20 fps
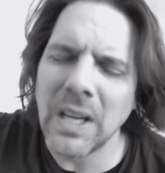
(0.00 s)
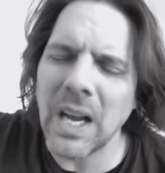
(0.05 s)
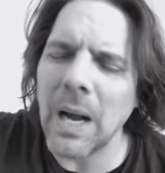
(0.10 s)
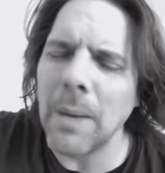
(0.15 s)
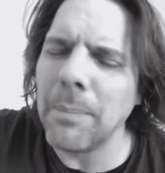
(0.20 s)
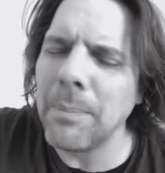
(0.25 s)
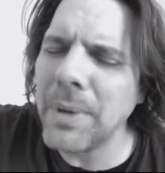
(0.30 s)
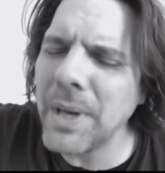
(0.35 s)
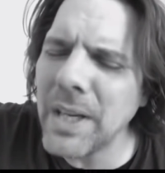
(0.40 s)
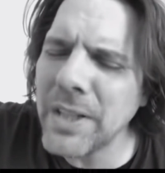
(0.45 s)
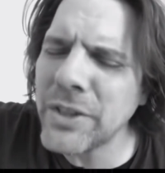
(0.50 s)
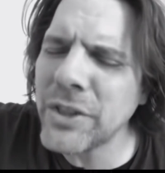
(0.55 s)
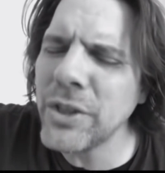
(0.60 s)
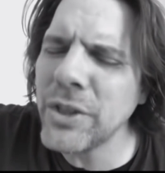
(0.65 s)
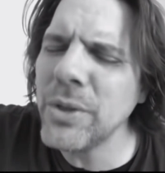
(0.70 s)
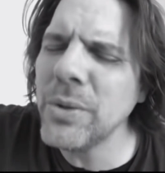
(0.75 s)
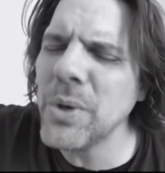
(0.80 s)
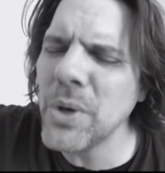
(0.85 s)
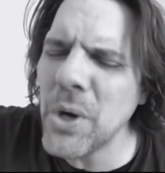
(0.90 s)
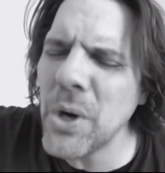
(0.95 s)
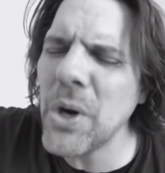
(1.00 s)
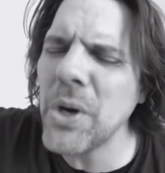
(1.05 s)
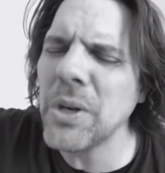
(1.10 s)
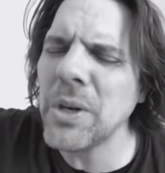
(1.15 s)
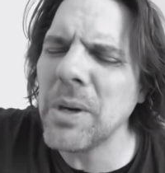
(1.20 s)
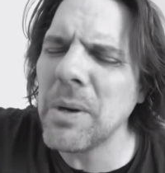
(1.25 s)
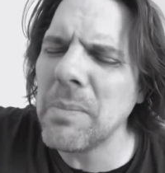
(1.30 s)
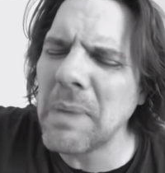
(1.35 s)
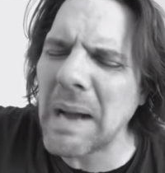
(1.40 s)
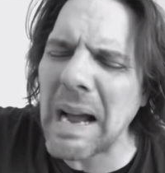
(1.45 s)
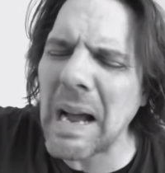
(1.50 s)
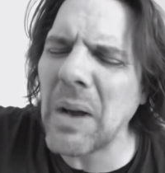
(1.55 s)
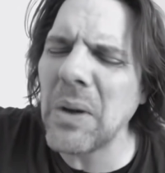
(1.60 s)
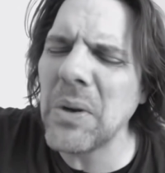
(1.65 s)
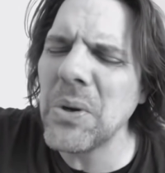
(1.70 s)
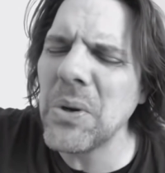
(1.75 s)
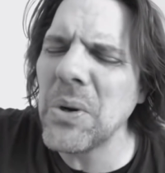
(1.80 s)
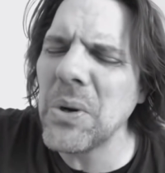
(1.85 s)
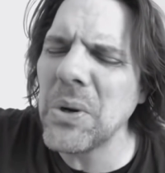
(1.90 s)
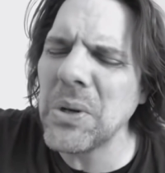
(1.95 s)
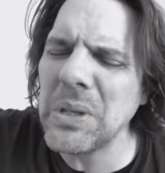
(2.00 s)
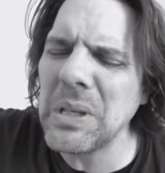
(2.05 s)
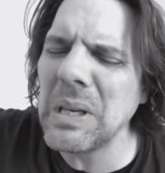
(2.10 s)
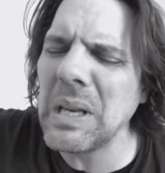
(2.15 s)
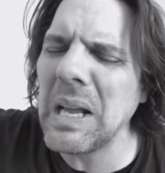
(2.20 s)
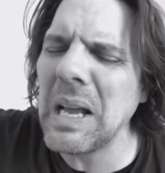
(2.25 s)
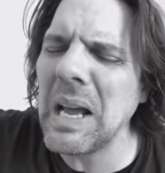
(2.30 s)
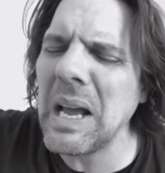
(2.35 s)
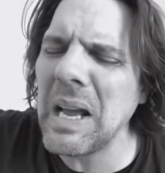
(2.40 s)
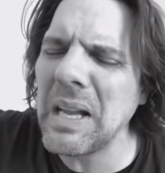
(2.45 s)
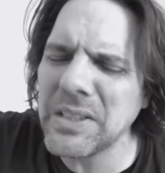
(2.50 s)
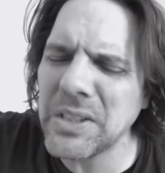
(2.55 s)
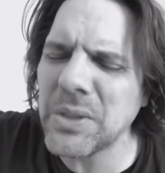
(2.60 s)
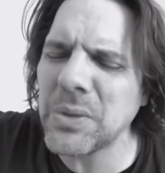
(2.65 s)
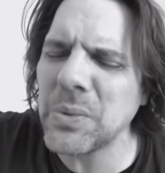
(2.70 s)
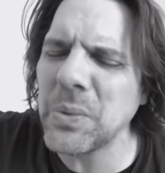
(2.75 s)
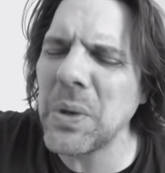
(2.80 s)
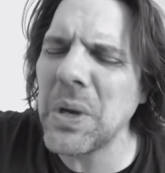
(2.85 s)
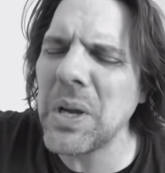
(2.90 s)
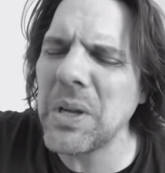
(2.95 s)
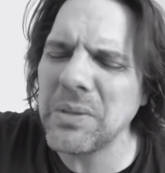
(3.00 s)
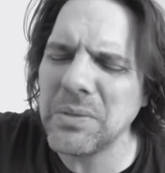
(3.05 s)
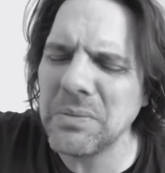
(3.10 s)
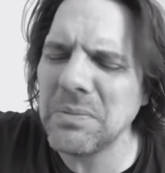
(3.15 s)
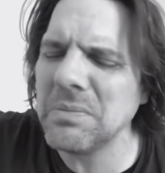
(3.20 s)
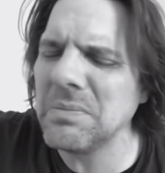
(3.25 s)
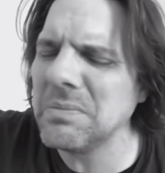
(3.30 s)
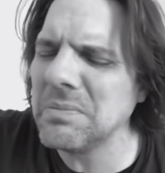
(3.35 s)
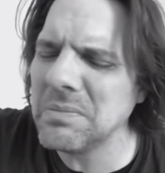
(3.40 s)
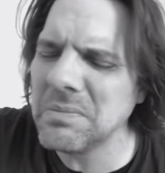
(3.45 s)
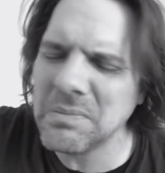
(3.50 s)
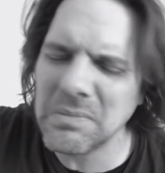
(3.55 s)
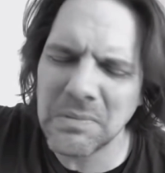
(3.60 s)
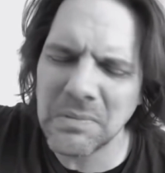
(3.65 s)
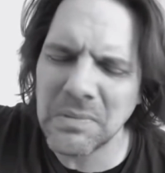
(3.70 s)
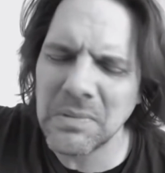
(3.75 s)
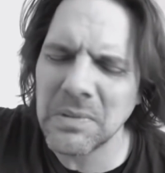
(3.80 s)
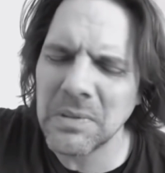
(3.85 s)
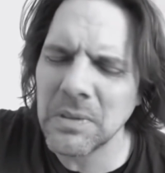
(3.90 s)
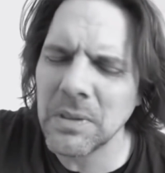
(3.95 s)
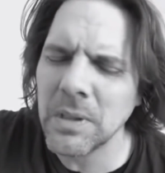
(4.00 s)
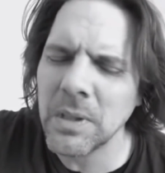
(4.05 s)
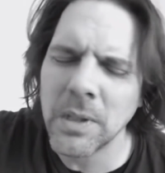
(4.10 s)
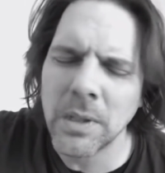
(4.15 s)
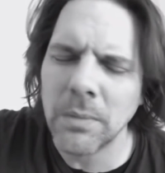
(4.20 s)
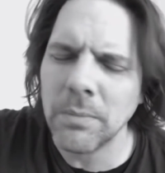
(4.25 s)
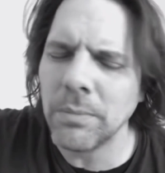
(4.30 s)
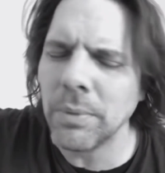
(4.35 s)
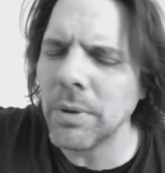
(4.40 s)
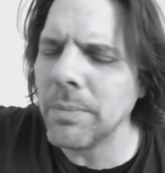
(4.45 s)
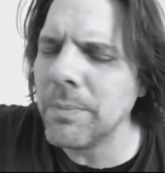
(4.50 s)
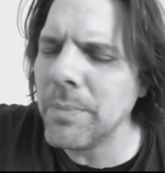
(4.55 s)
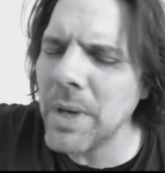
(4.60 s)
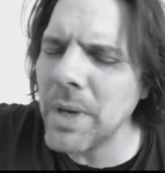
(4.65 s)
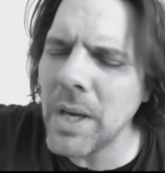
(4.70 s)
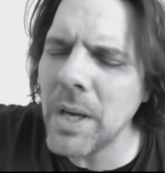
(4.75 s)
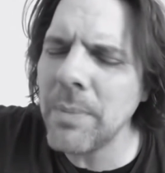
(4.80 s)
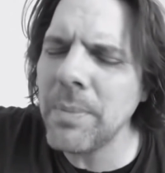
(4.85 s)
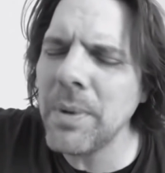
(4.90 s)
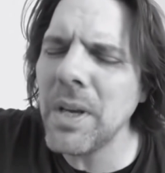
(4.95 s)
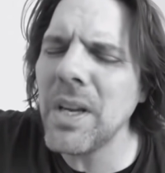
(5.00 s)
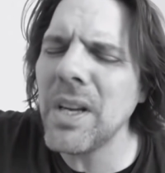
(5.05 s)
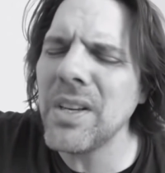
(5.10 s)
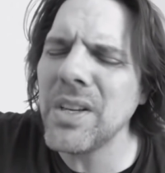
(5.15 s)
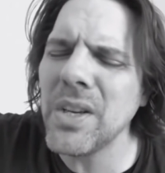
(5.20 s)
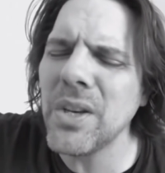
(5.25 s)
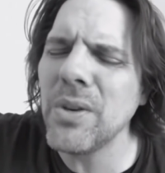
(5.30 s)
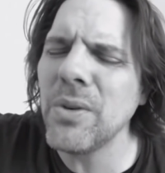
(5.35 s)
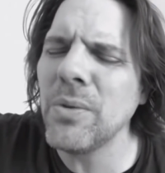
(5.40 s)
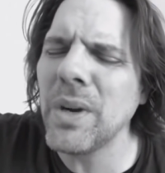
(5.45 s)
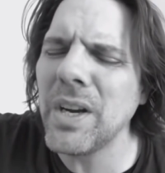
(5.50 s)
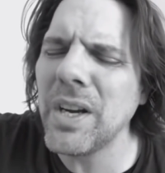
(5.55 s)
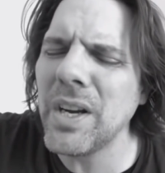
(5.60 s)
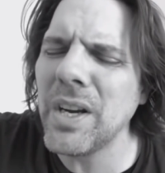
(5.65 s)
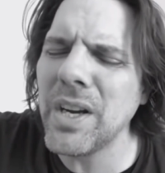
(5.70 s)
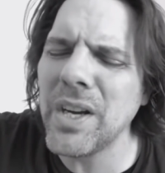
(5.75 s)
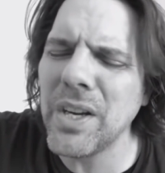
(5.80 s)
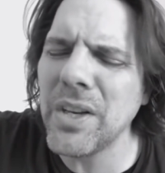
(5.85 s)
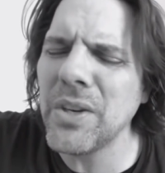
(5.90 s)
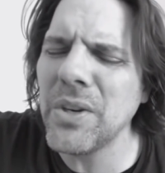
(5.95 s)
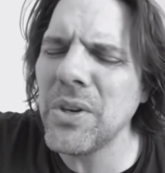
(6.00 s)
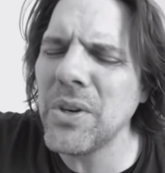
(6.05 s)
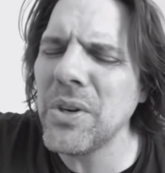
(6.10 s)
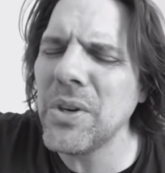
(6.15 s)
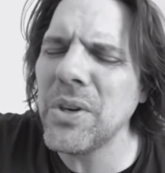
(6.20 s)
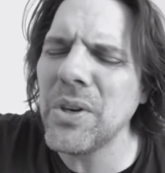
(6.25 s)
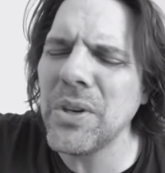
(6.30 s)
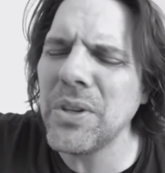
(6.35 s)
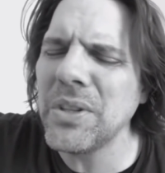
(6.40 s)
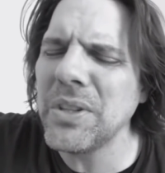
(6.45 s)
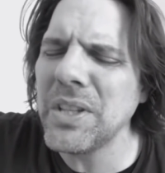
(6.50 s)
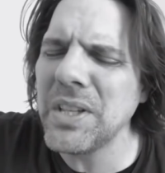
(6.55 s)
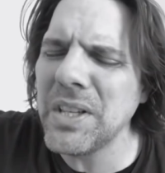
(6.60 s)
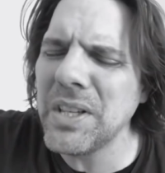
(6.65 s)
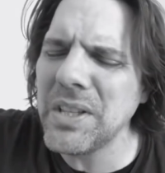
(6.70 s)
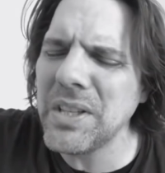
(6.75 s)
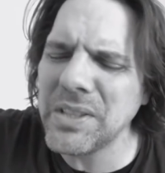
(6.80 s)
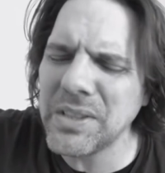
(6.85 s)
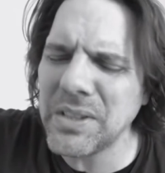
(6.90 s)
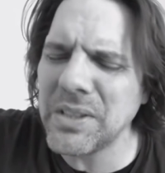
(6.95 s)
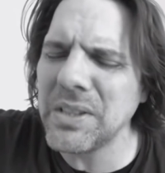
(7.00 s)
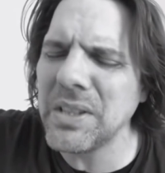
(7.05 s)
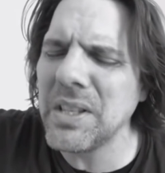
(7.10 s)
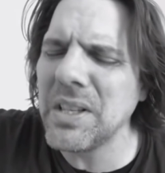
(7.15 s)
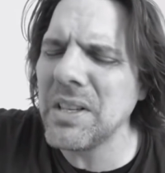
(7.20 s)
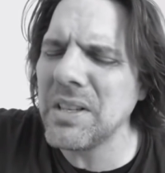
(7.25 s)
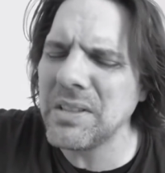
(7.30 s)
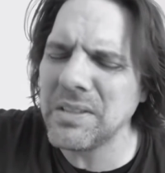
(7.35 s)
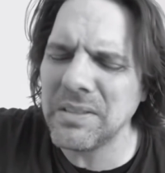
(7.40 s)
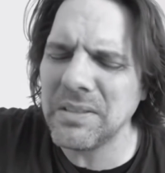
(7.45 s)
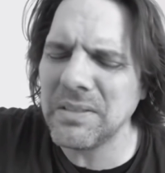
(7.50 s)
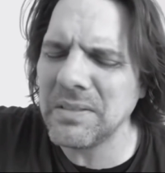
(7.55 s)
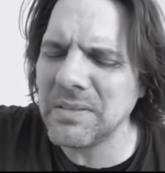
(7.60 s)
I bet you heard about hood lads sweating, but maybe you ain't heard this yet.